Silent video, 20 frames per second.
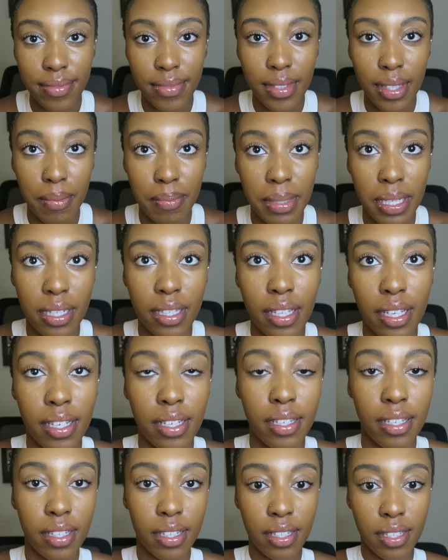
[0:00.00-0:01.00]
I'm gonna
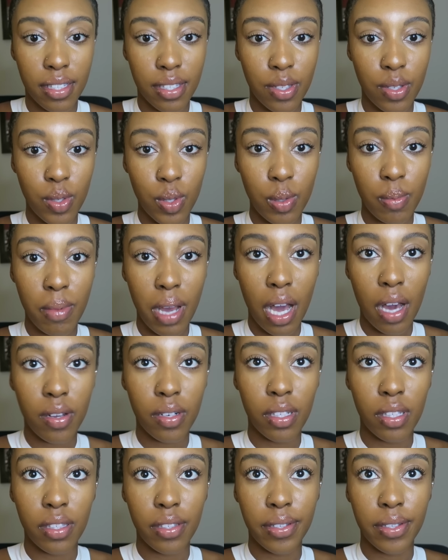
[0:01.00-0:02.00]
like zoom out a
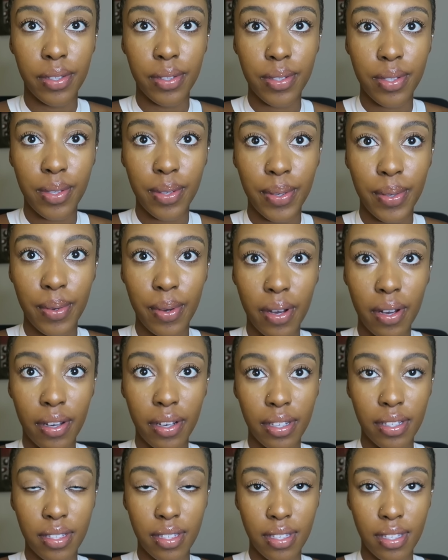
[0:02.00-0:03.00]
little so you all
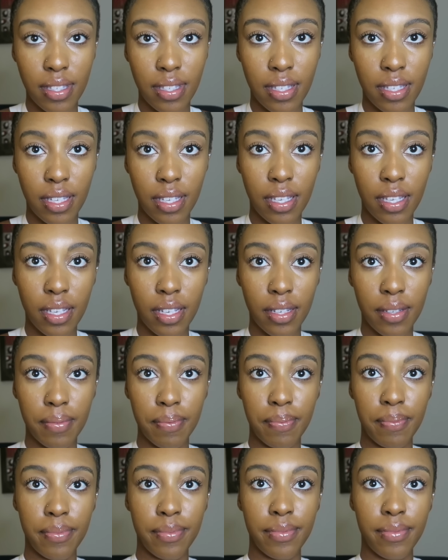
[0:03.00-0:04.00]
can see
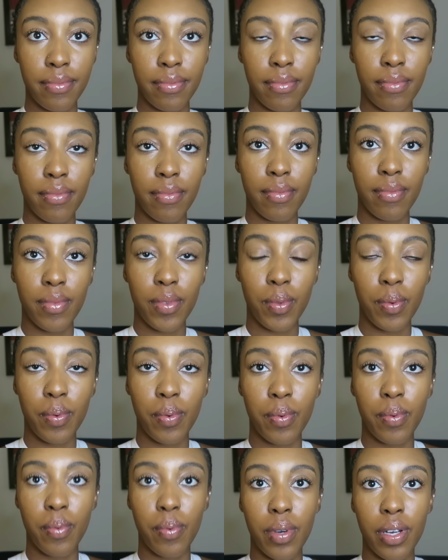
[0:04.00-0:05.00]

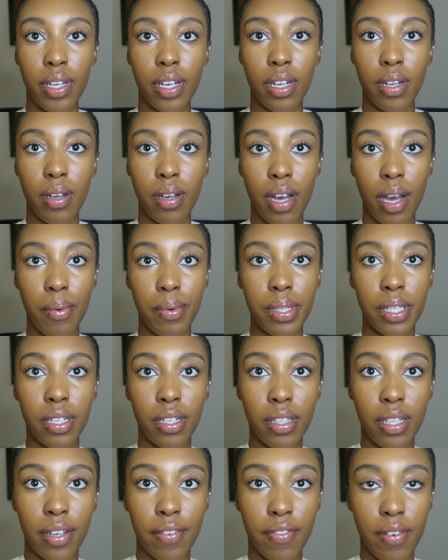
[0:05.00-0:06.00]
what I would
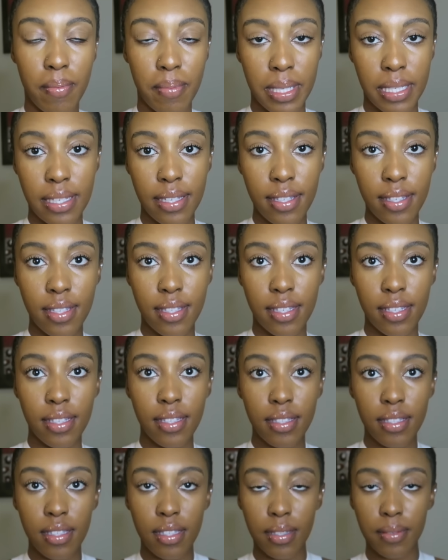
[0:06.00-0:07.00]
look like from a
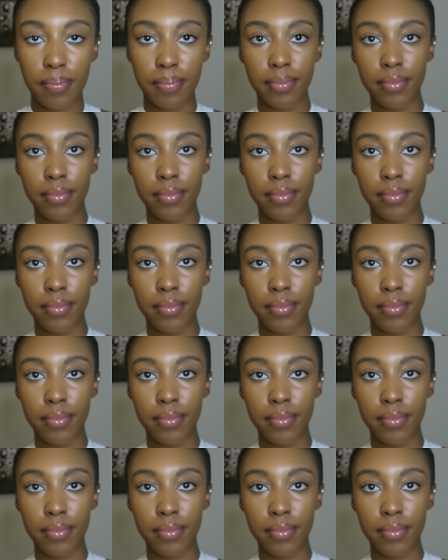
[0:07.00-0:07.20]
distance.